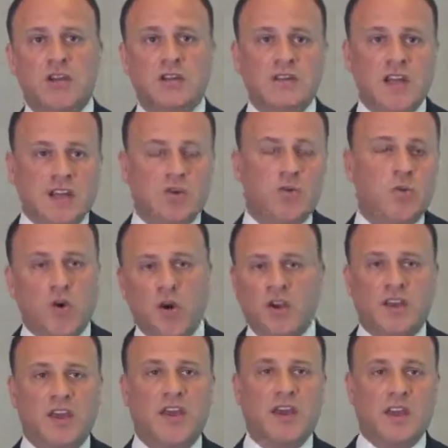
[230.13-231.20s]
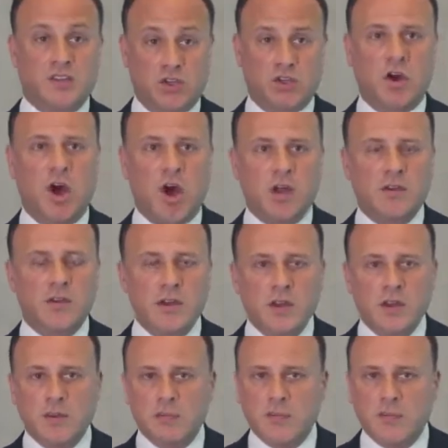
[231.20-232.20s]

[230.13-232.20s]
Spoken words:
networking and so on,